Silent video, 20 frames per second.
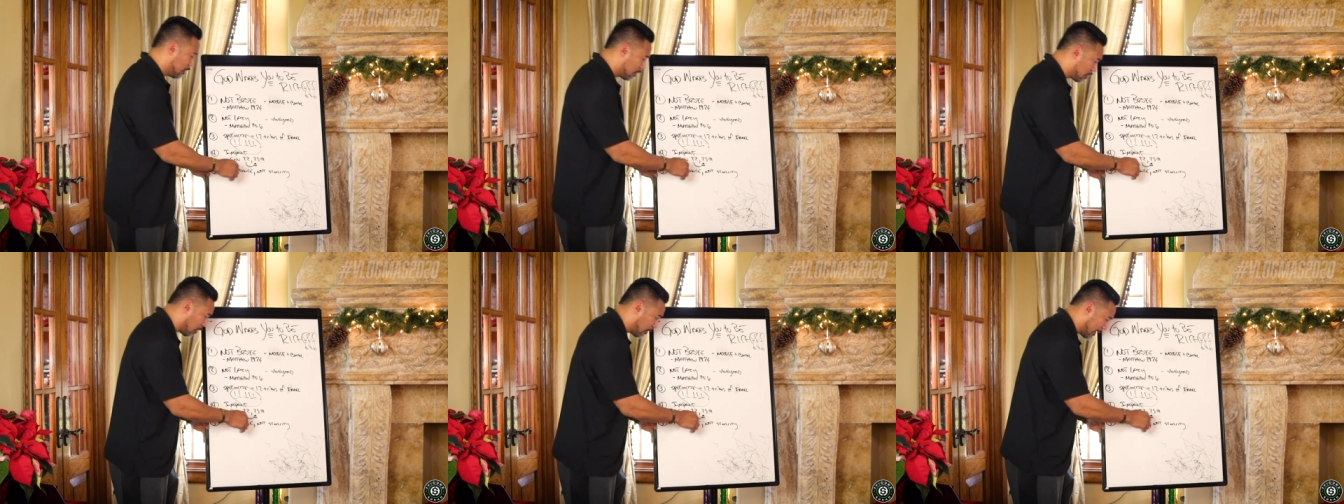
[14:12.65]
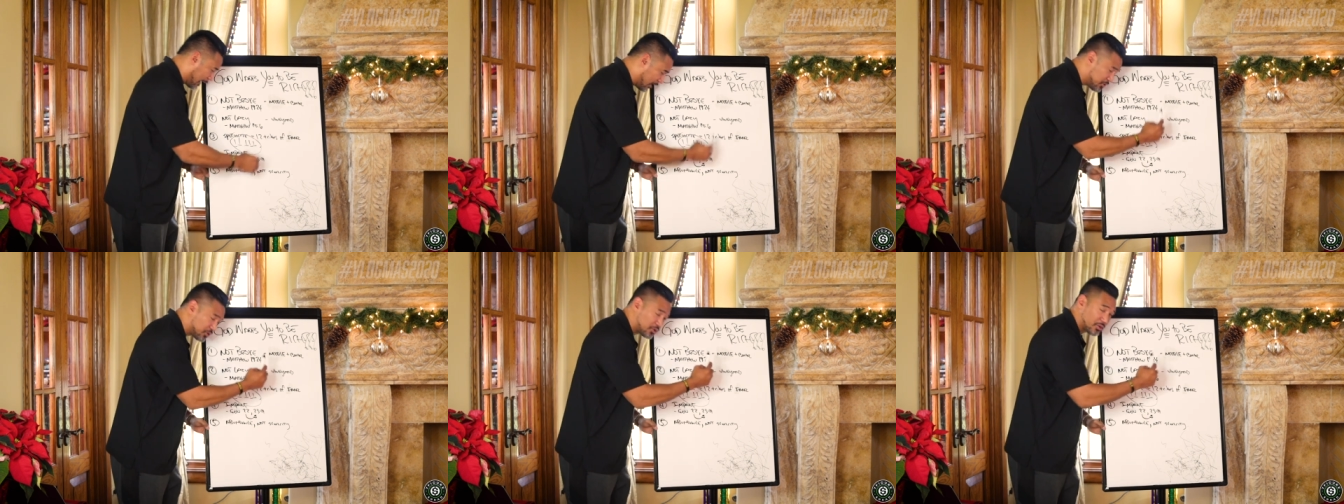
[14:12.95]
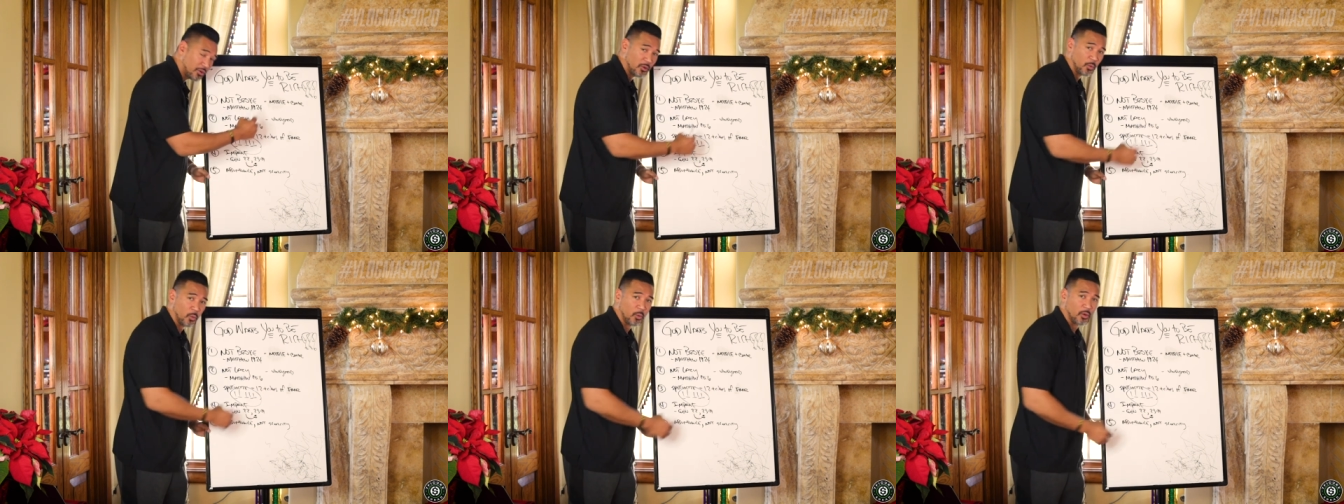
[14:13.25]
You go
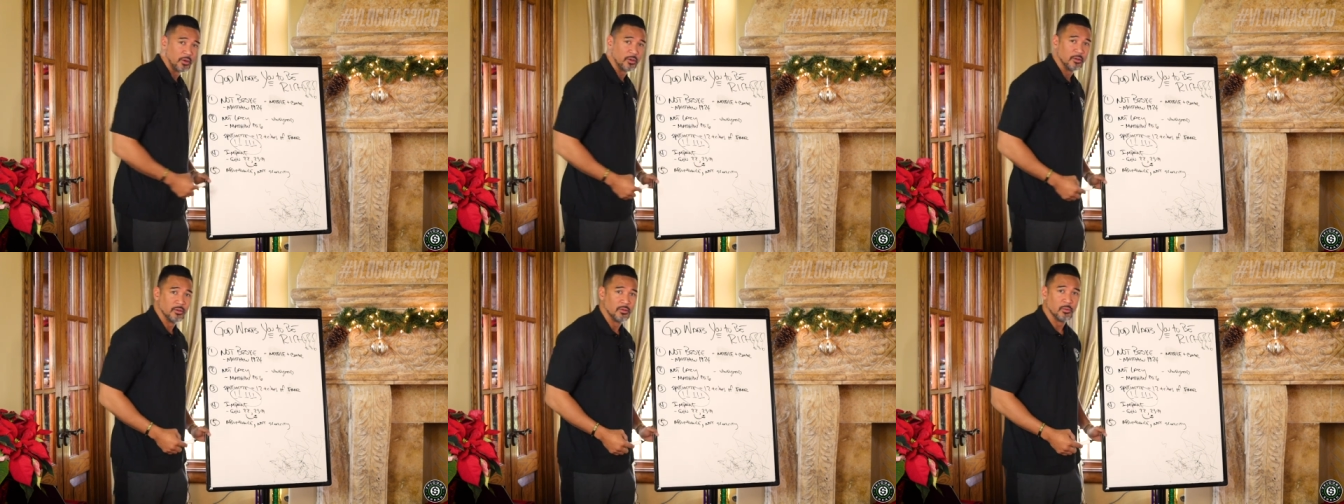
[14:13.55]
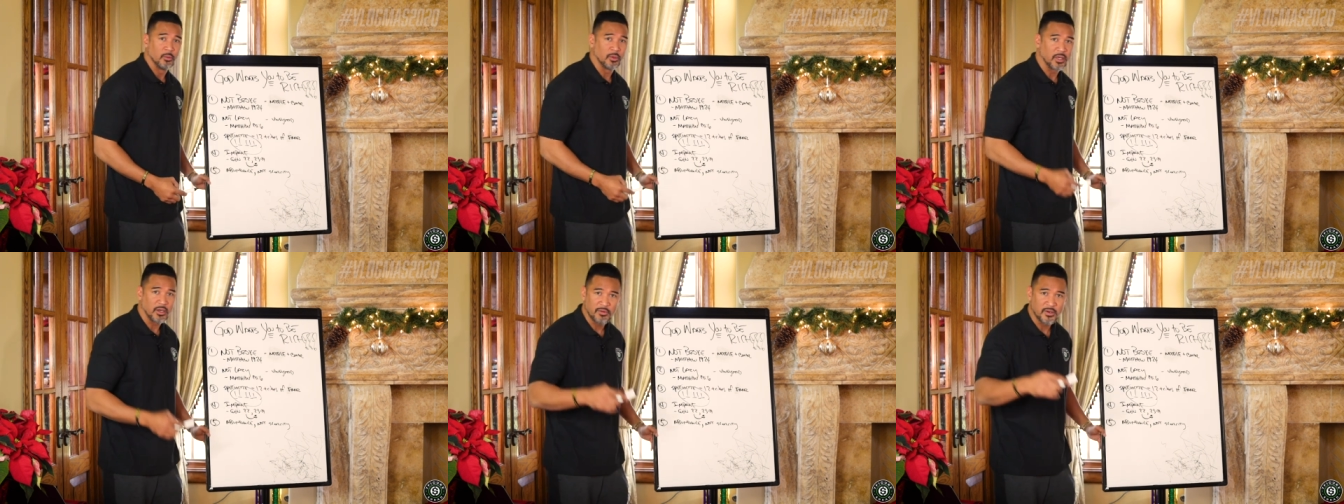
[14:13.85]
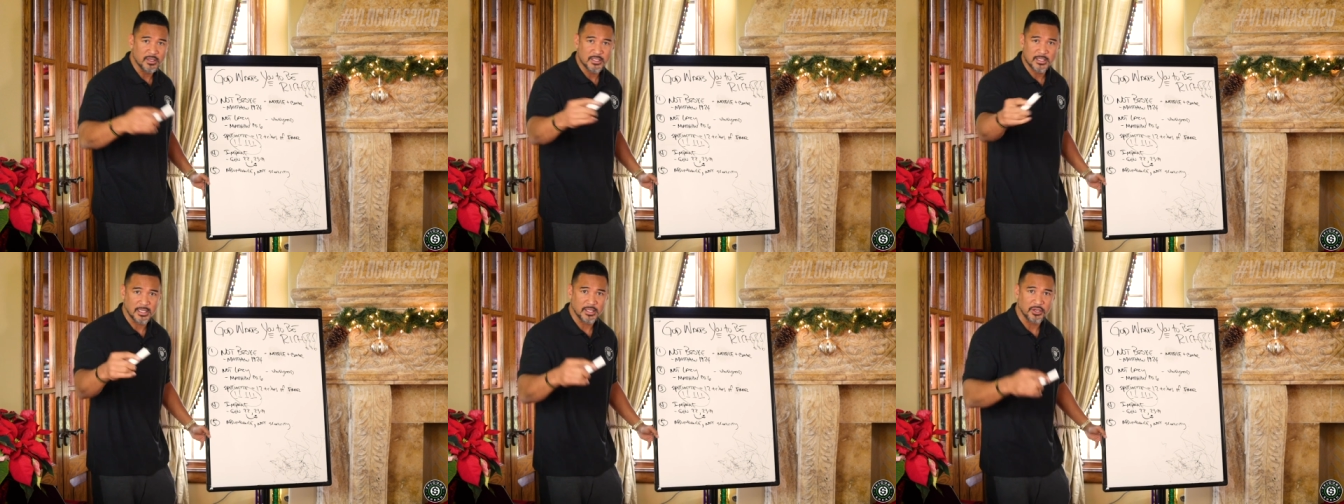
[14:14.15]
into the word,
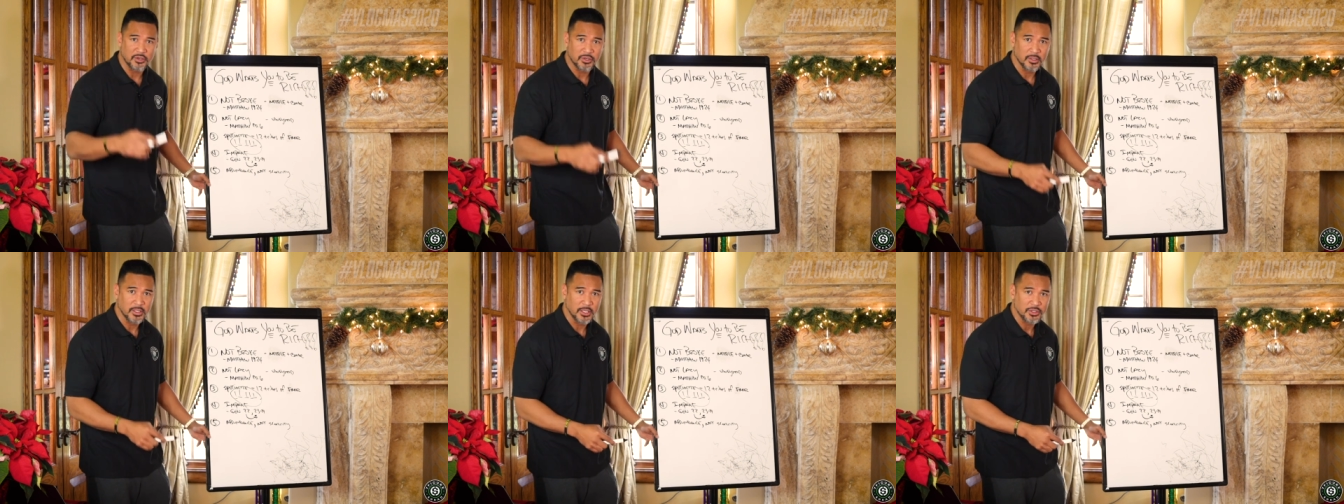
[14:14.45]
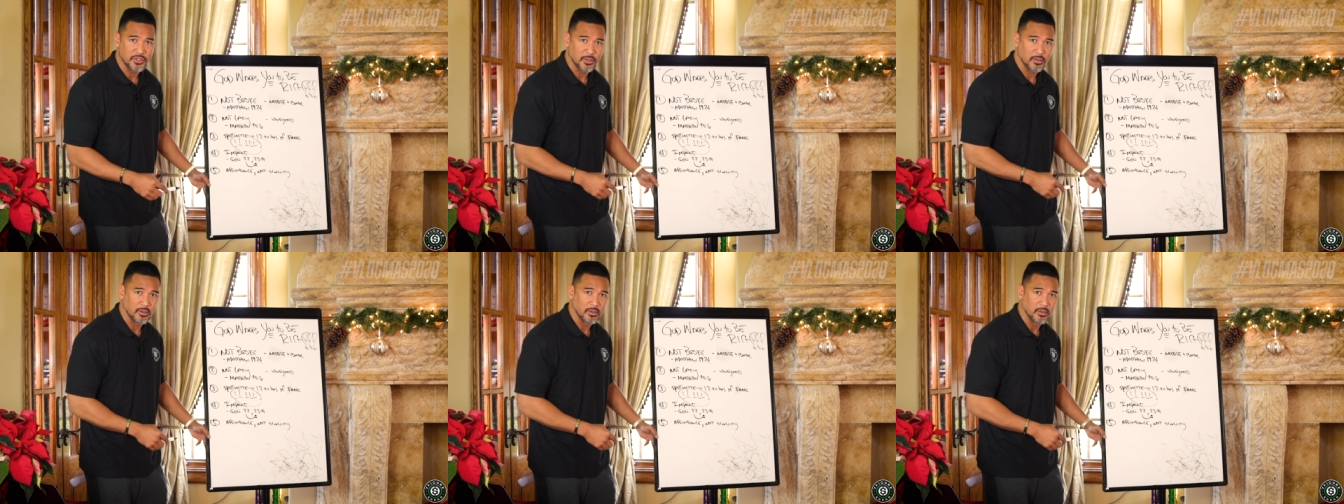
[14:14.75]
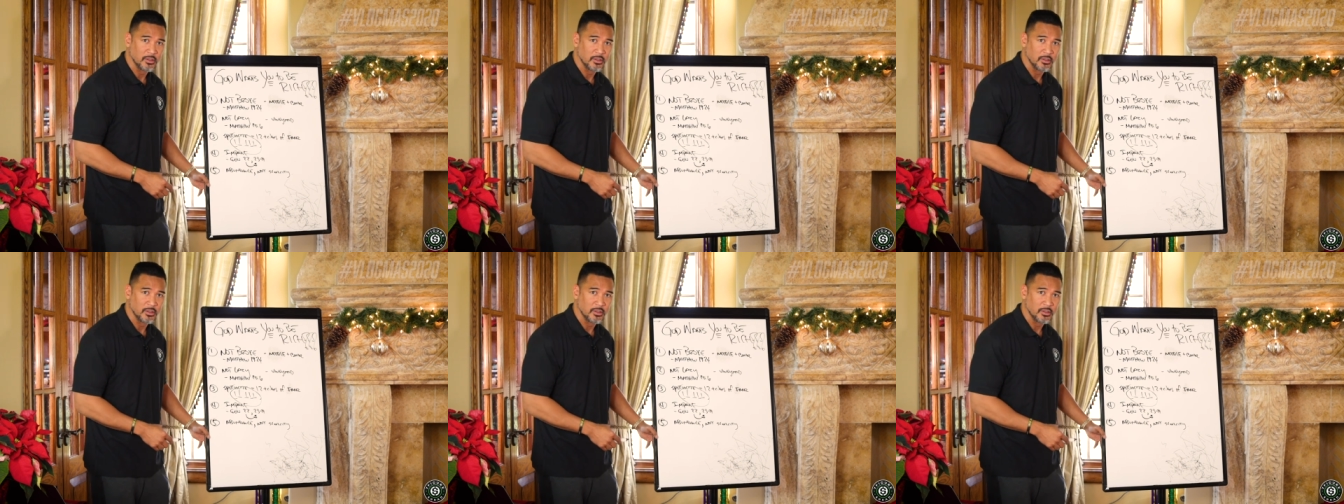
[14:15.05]
whatever it is that, that